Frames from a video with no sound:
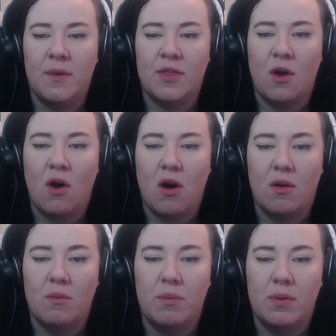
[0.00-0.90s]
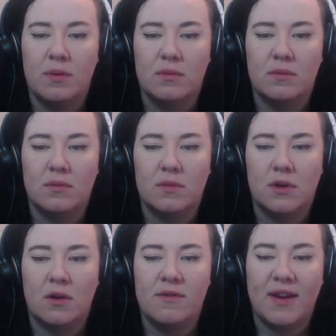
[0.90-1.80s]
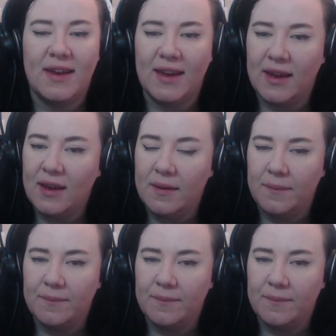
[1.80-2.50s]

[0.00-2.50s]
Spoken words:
but the hob over here?